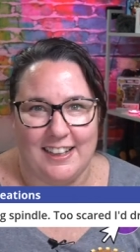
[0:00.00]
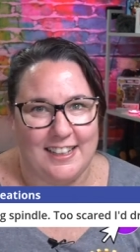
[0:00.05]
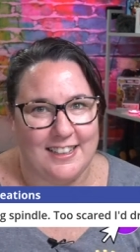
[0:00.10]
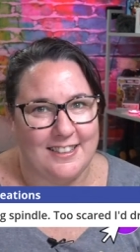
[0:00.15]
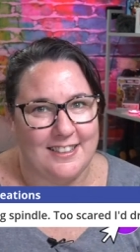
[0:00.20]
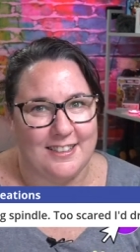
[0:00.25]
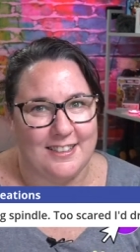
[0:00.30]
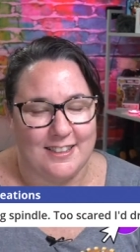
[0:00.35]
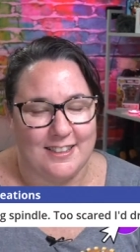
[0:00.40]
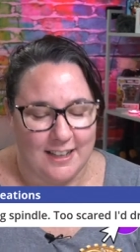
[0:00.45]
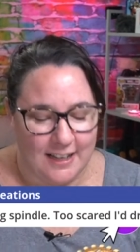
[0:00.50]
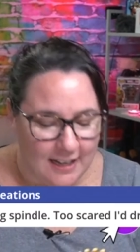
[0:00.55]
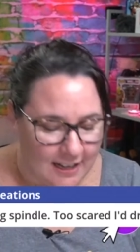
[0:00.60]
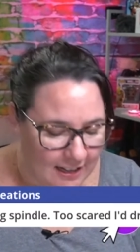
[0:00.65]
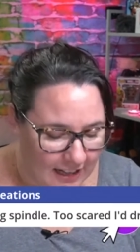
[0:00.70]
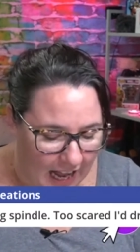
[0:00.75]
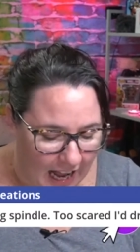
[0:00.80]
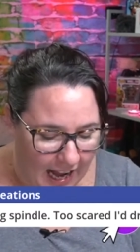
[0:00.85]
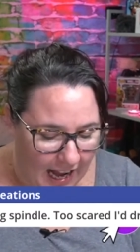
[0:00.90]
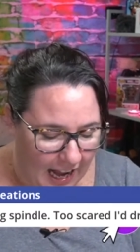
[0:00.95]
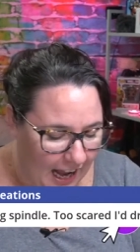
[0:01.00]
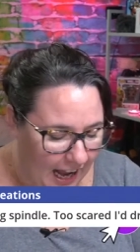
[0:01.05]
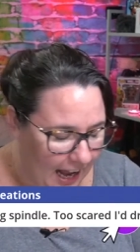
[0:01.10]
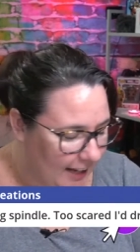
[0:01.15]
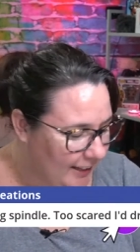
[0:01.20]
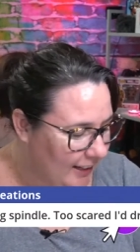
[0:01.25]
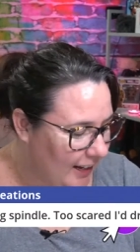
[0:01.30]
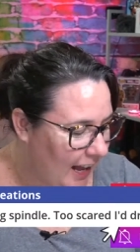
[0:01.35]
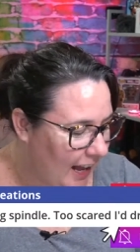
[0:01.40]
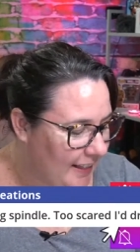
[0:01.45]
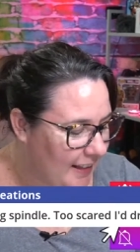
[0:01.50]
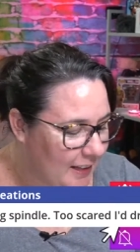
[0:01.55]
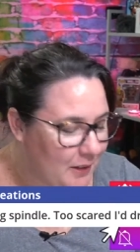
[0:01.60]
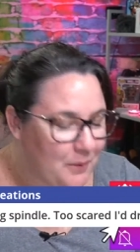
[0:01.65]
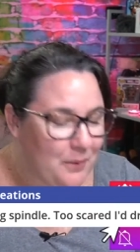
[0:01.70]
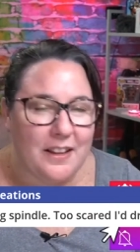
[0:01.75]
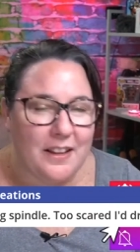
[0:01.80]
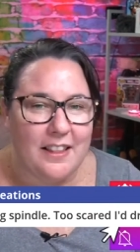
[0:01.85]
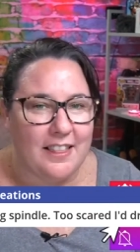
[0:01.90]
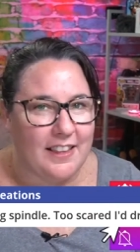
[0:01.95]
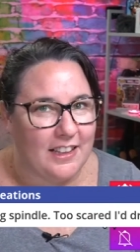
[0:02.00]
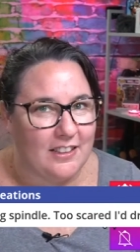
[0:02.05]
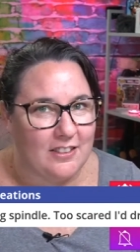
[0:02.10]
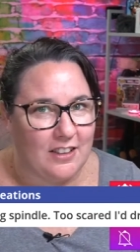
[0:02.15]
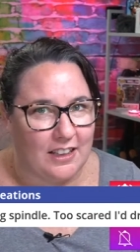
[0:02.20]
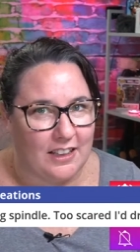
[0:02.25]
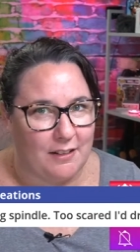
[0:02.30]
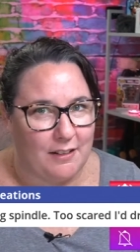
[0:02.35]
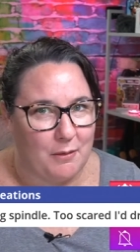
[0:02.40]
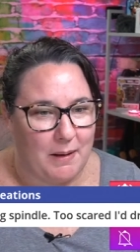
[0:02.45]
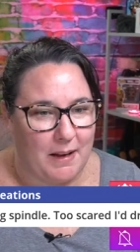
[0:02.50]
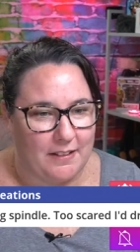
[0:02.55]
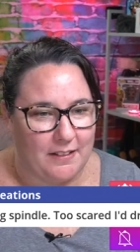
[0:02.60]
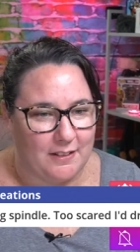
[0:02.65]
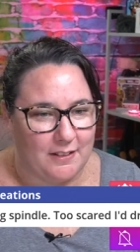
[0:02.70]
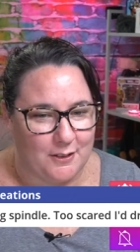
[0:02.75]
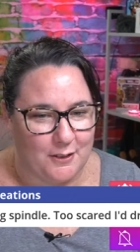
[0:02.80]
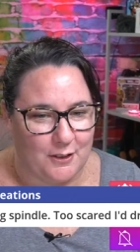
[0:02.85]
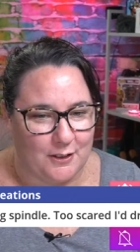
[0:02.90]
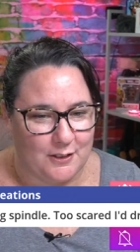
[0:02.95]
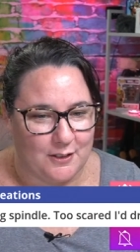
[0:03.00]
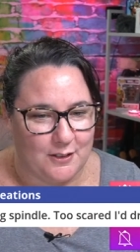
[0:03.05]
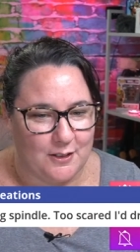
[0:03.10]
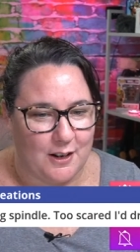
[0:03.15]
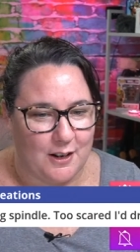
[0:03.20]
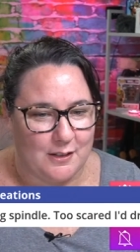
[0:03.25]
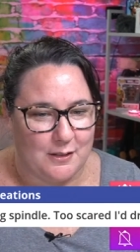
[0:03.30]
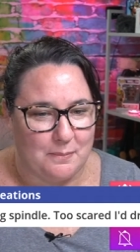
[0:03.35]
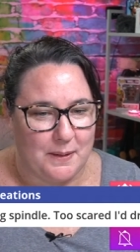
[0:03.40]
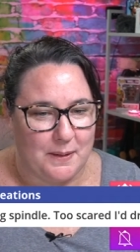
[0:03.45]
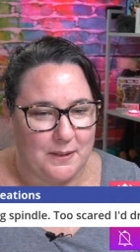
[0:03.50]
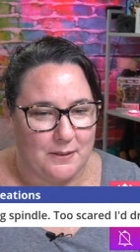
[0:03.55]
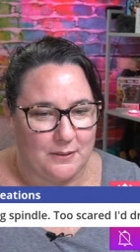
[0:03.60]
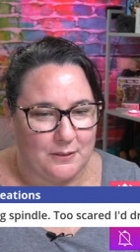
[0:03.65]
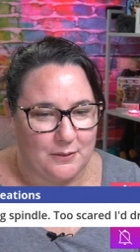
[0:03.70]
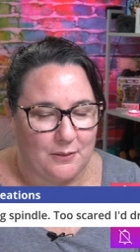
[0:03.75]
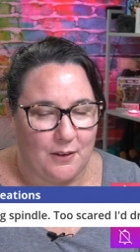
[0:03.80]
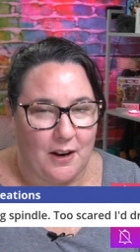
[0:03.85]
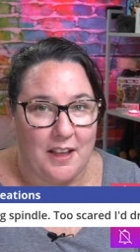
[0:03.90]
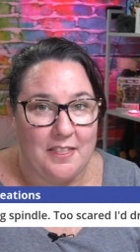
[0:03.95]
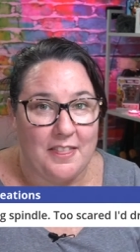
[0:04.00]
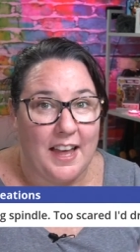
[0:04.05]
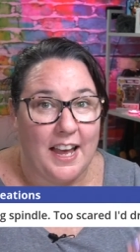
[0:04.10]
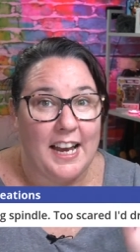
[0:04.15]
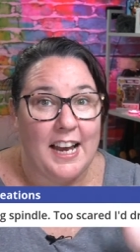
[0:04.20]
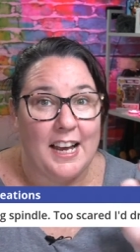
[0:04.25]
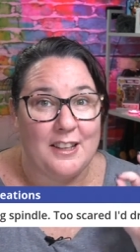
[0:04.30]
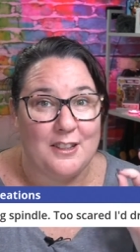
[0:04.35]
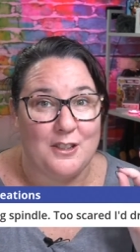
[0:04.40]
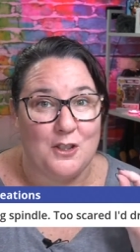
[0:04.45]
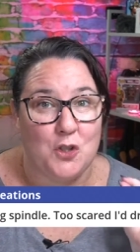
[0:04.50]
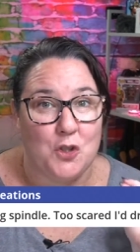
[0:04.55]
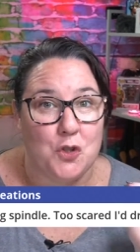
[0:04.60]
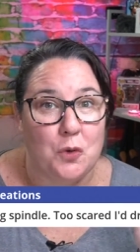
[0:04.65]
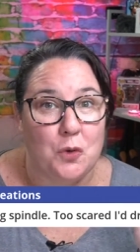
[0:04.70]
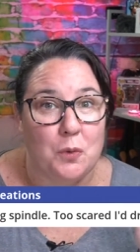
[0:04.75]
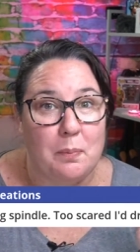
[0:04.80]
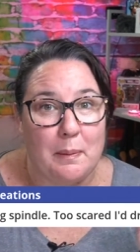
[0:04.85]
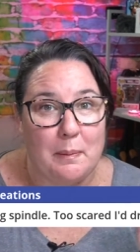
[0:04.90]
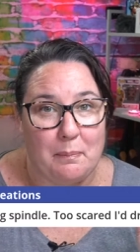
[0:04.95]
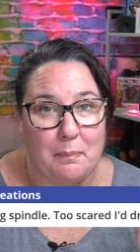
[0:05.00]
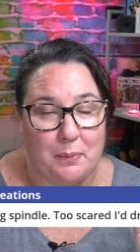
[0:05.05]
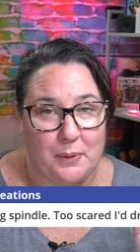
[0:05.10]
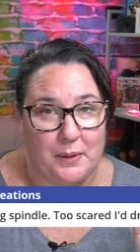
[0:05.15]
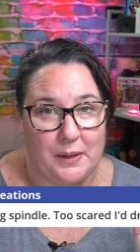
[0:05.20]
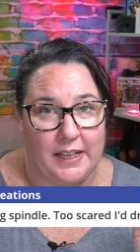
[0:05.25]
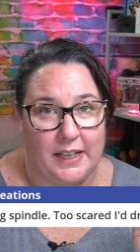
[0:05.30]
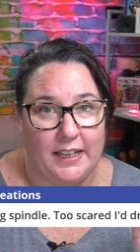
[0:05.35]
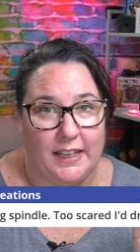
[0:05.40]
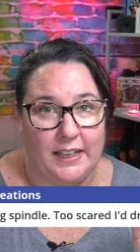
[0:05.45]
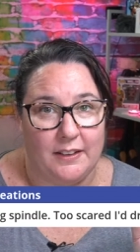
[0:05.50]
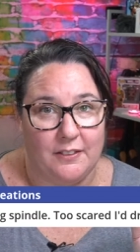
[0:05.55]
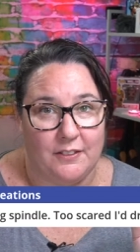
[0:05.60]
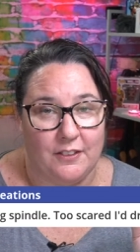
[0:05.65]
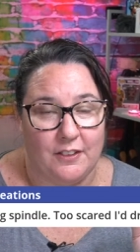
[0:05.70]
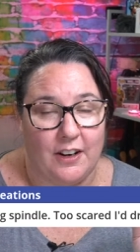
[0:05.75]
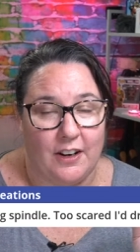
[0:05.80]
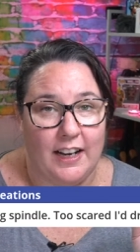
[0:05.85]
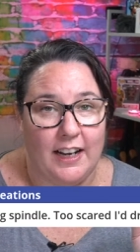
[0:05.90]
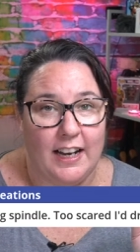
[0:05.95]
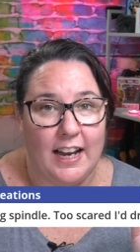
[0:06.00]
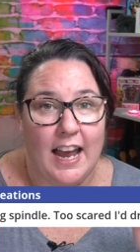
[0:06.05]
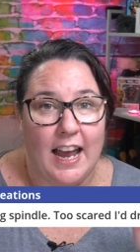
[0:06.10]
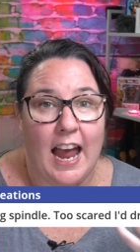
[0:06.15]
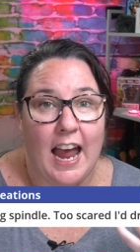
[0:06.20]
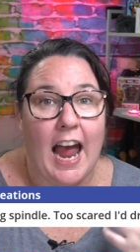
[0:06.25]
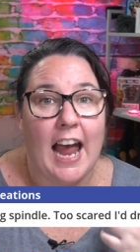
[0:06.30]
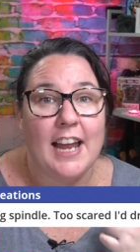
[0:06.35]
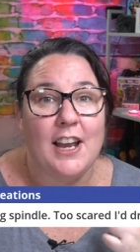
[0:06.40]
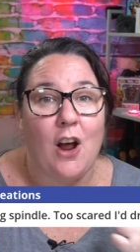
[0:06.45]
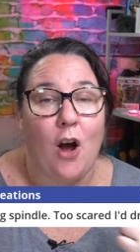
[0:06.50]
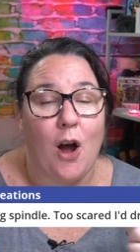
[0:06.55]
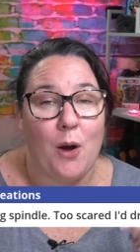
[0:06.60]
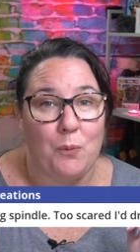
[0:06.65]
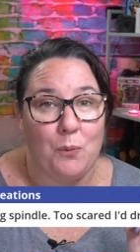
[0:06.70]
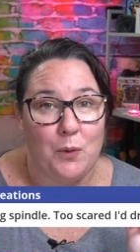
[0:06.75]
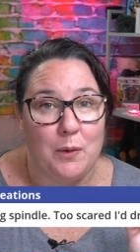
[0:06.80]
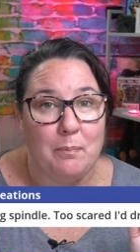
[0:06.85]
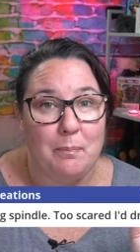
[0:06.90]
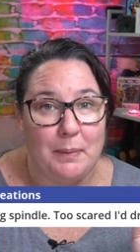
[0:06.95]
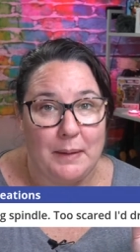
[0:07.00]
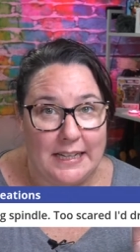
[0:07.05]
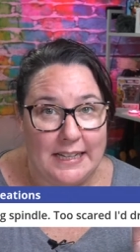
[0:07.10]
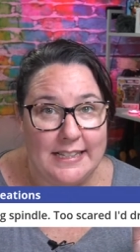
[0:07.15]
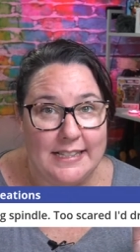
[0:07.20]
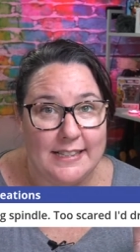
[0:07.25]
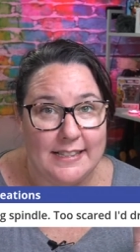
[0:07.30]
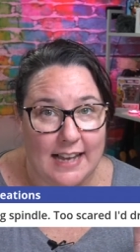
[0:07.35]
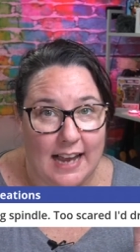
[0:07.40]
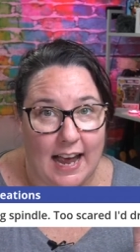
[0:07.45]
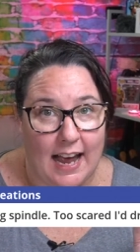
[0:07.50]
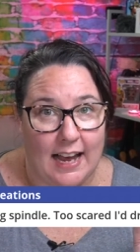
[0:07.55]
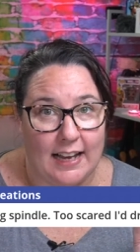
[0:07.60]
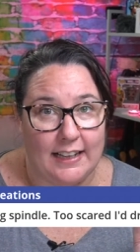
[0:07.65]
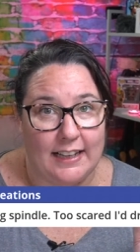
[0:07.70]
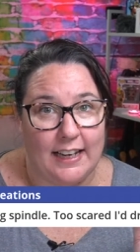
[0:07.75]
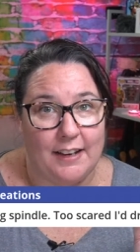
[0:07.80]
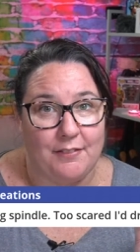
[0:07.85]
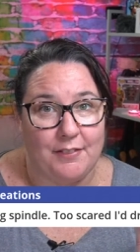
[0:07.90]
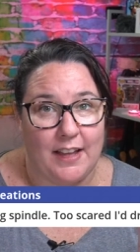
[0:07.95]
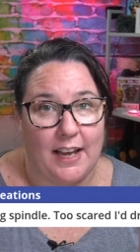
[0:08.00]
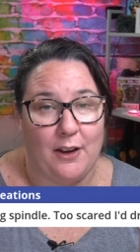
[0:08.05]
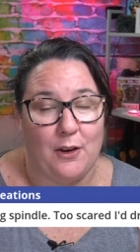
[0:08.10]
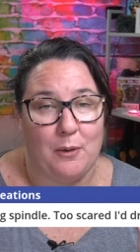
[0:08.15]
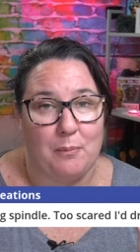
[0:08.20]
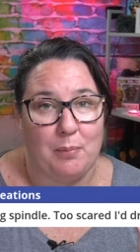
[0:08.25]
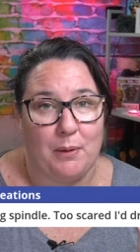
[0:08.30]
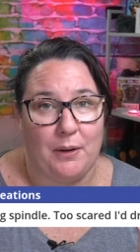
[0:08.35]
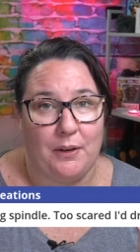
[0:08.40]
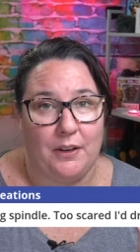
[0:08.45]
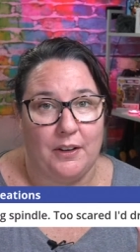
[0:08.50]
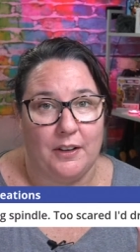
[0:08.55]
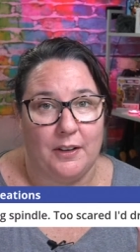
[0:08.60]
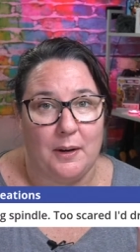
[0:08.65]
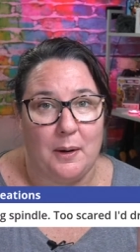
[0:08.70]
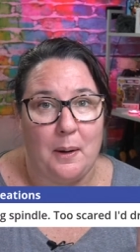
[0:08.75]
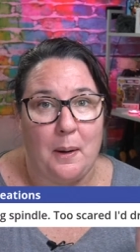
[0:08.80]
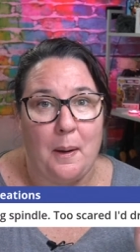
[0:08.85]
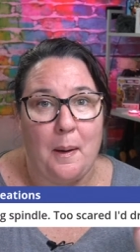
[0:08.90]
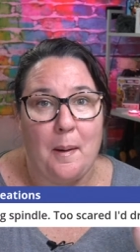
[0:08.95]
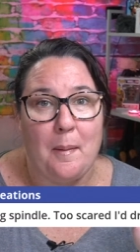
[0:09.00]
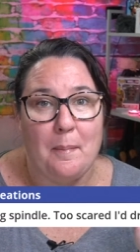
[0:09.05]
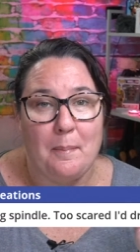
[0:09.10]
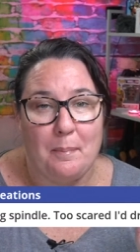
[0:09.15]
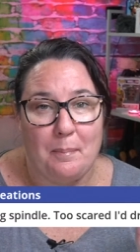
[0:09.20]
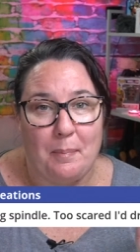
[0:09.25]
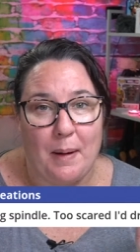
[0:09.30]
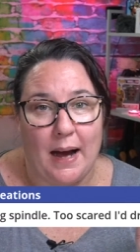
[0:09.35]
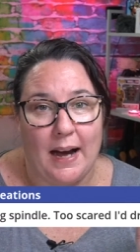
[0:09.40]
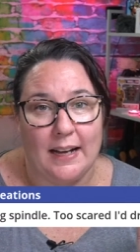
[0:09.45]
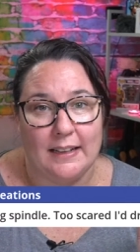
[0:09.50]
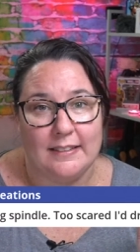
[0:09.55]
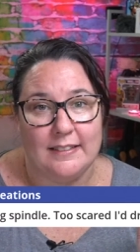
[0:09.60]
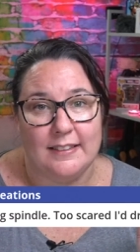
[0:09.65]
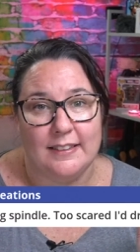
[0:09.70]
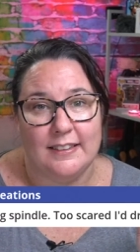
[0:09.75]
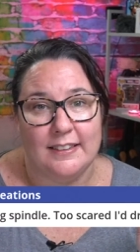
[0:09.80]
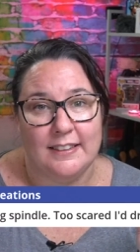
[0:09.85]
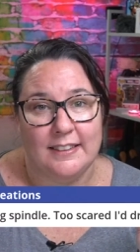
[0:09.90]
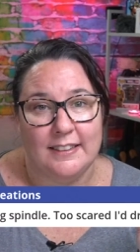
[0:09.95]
it's, and and that's one of the things I love about the Scott Snyder spindles. Right, they are super pretty. Right, and I would be sad if they got broken, but